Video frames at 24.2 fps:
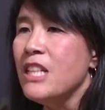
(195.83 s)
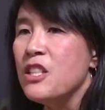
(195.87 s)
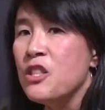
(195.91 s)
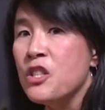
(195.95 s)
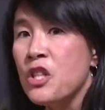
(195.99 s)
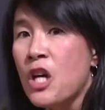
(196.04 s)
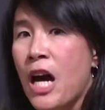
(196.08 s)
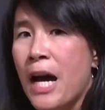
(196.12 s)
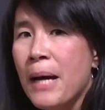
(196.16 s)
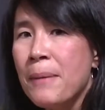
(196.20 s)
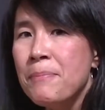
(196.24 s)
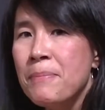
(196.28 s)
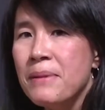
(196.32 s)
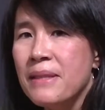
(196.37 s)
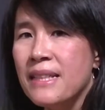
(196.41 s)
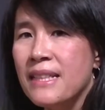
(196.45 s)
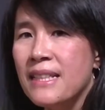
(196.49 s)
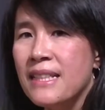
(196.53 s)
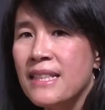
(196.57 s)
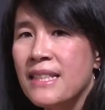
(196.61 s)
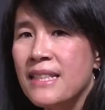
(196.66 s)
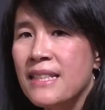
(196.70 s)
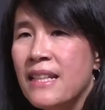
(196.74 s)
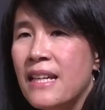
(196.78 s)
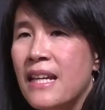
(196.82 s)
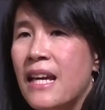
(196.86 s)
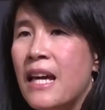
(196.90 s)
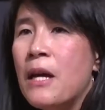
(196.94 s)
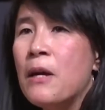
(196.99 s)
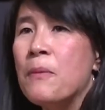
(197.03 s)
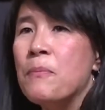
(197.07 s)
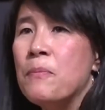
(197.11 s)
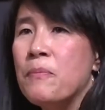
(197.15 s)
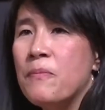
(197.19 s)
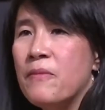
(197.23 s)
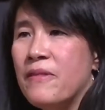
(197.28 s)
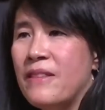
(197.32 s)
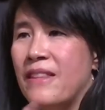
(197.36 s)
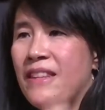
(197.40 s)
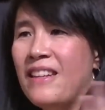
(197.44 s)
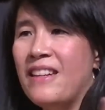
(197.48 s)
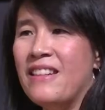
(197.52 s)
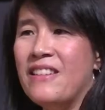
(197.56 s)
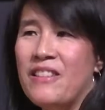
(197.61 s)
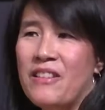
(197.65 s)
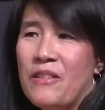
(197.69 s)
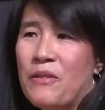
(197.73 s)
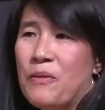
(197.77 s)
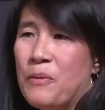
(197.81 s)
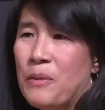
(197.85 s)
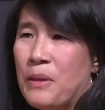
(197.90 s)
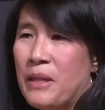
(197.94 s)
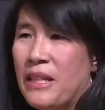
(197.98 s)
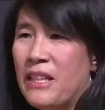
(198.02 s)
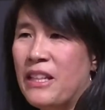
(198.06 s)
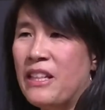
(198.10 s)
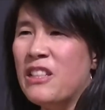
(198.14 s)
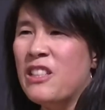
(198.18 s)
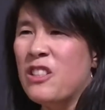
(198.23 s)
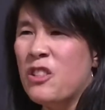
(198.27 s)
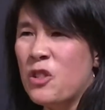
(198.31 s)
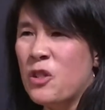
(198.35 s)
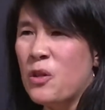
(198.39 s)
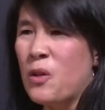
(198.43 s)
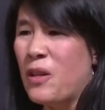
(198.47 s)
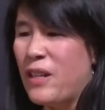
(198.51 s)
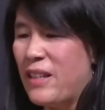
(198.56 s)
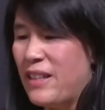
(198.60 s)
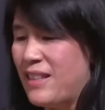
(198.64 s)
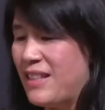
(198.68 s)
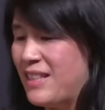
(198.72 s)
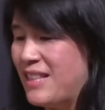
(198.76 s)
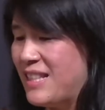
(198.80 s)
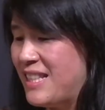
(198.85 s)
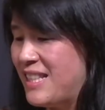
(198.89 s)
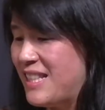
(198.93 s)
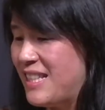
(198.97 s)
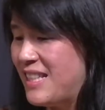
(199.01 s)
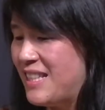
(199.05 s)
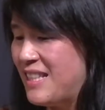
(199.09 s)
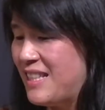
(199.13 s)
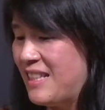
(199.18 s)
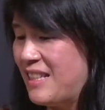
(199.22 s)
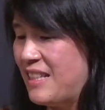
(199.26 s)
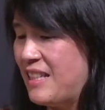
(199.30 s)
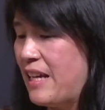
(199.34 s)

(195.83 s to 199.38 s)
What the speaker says: topics that we enjoy in the season.